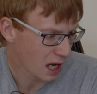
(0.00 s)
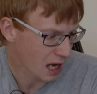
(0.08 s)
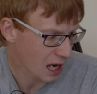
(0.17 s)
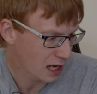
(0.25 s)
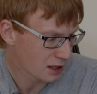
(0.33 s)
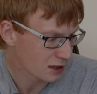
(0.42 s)

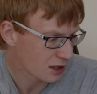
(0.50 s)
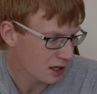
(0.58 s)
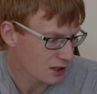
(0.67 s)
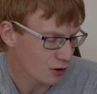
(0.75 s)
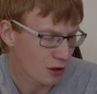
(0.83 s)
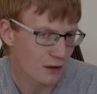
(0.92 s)
and
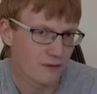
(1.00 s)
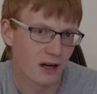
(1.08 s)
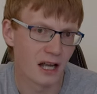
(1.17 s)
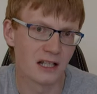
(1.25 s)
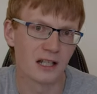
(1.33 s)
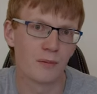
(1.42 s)
installing
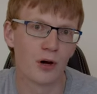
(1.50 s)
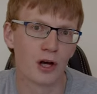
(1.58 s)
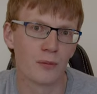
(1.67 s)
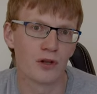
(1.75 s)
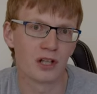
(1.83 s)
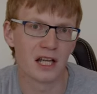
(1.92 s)
fans at the
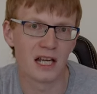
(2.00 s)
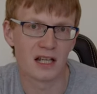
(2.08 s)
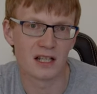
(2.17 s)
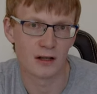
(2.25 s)
bottom of the case.